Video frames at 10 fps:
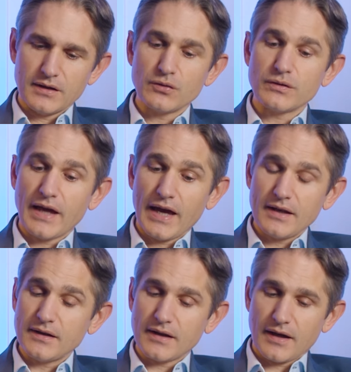you
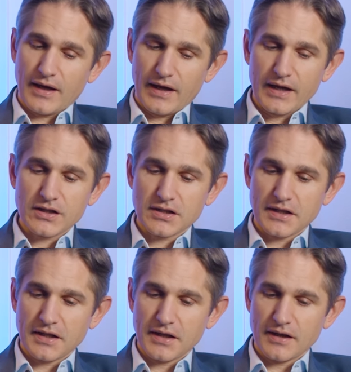then
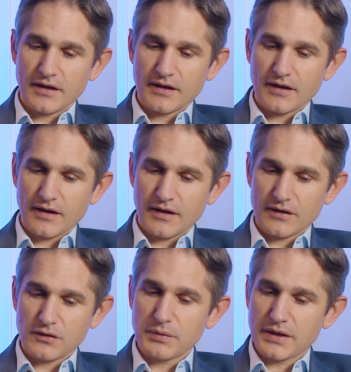actually uh,
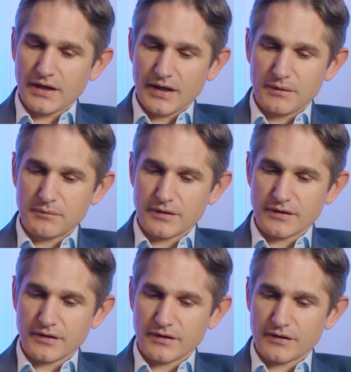you became
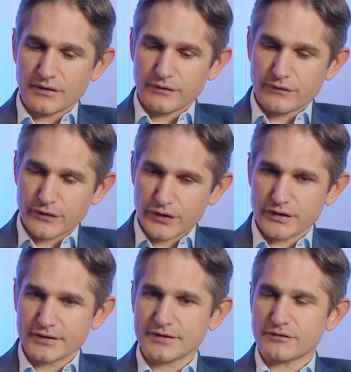the the
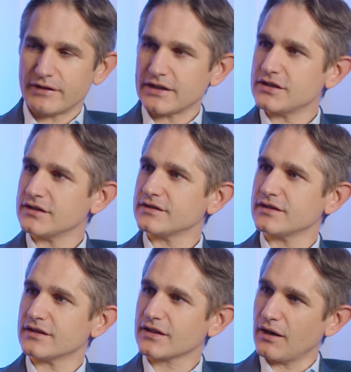first
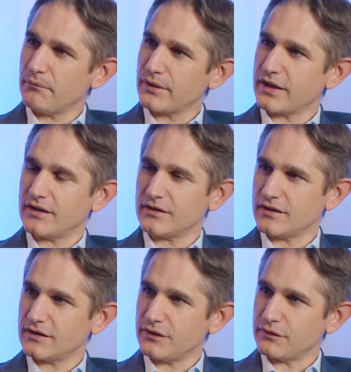registered company under
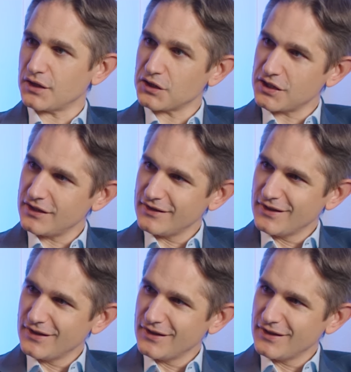the TVTG.